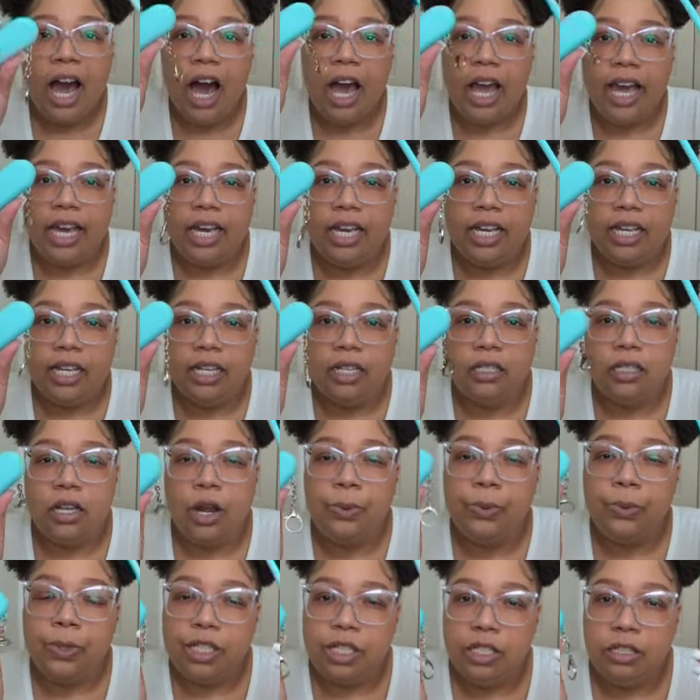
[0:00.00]
is
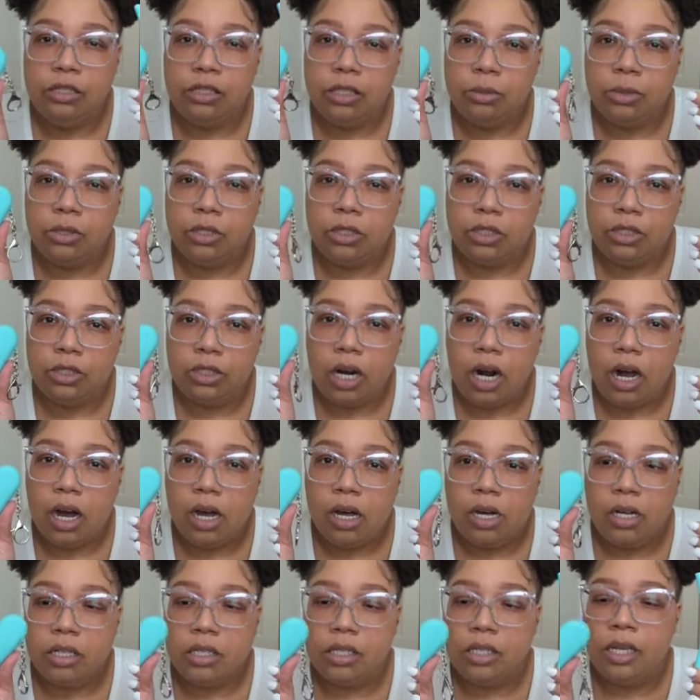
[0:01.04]
reusable
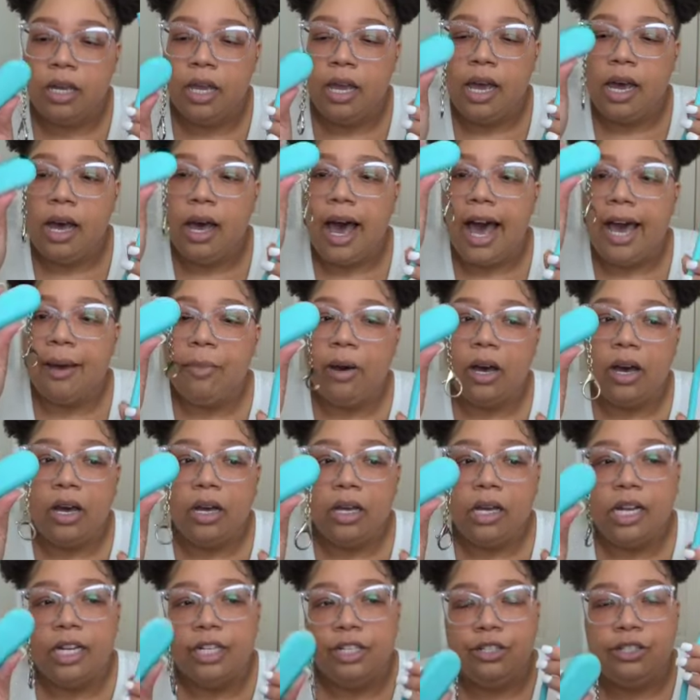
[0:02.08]
straws. I
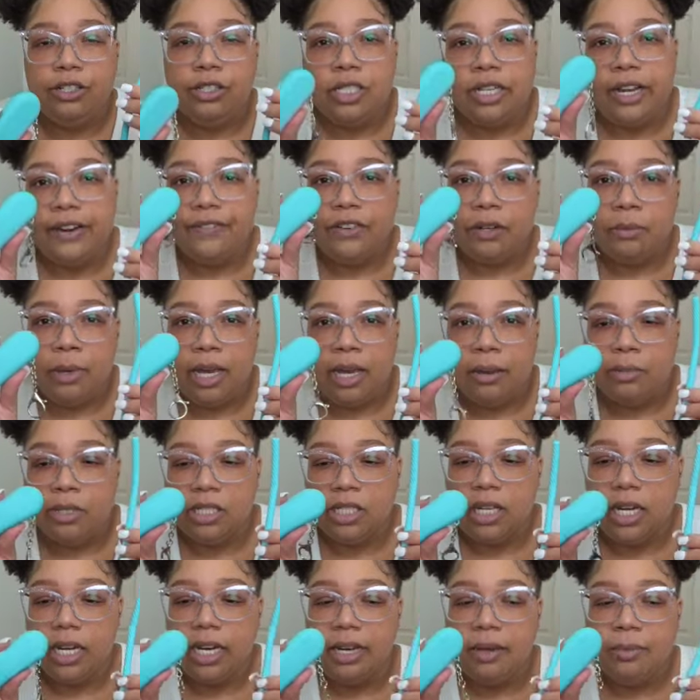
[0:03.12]
bought a new set from
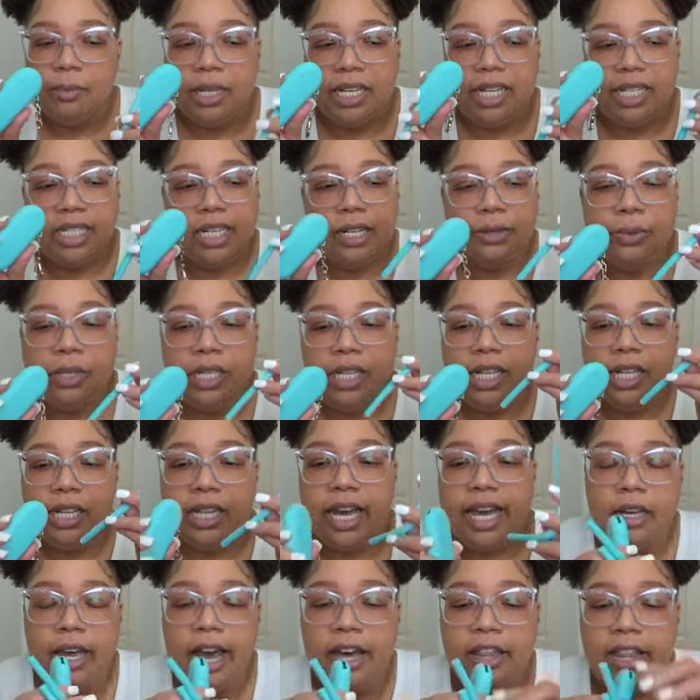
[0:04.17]
Amazon because I really
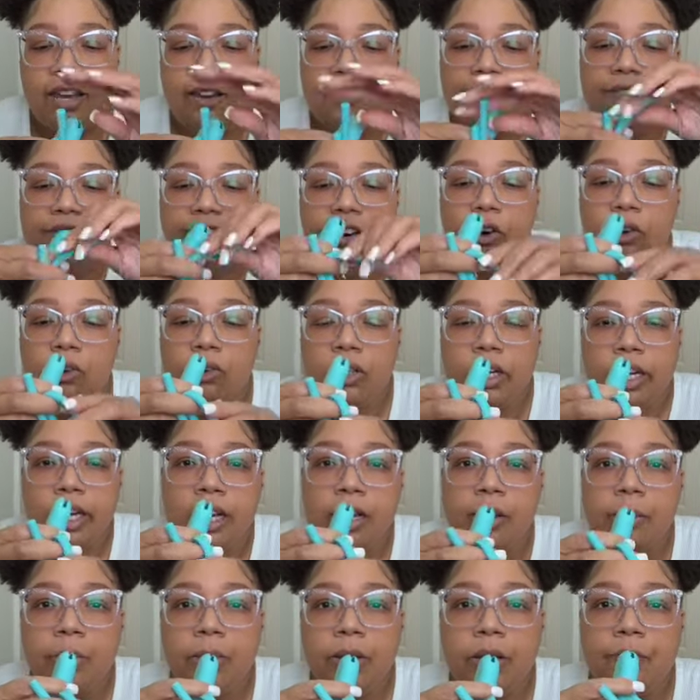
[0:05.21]
like how they fold
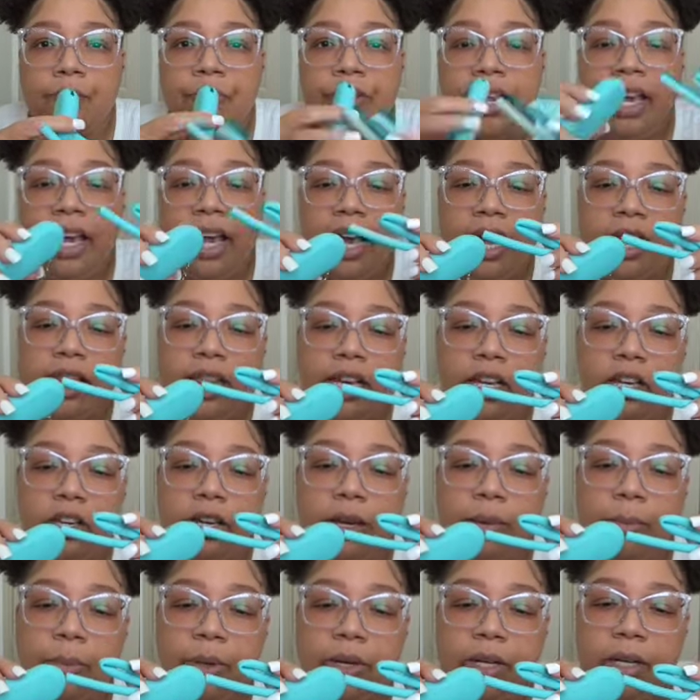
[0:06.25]
up, and then you
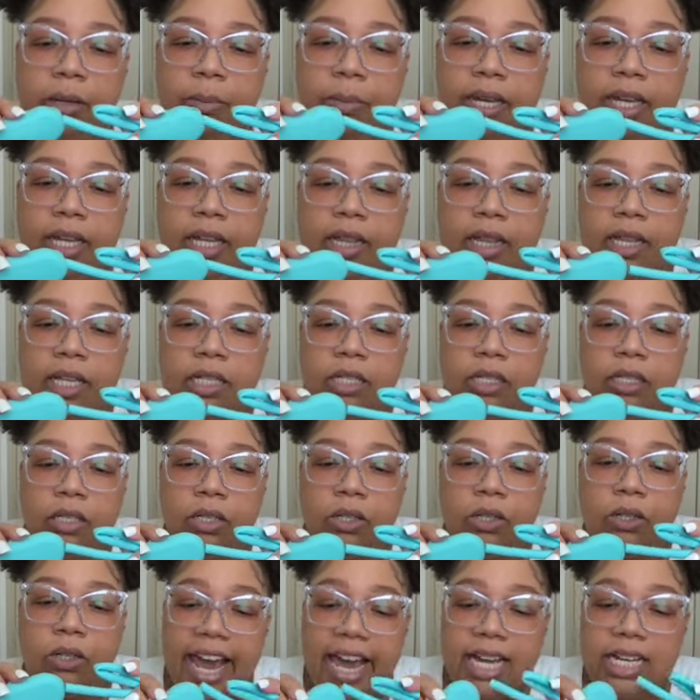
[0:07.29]
can put them in this
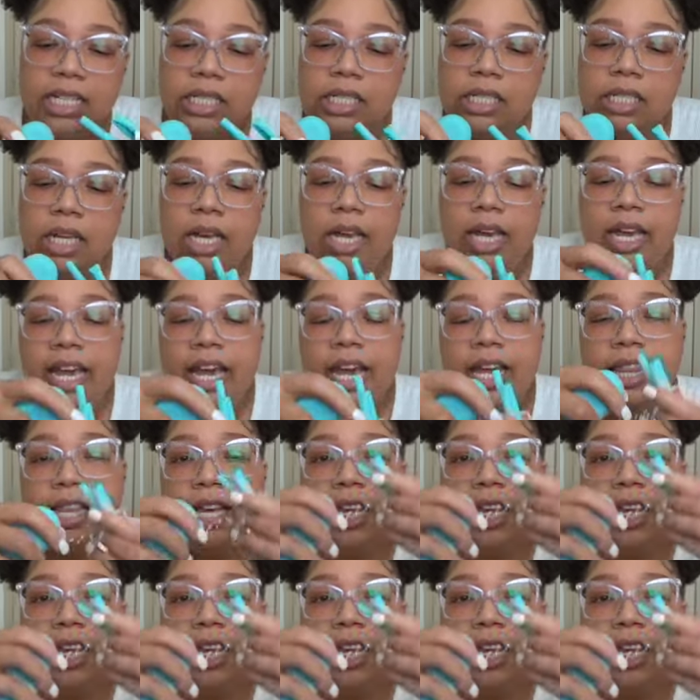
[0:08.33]
little case and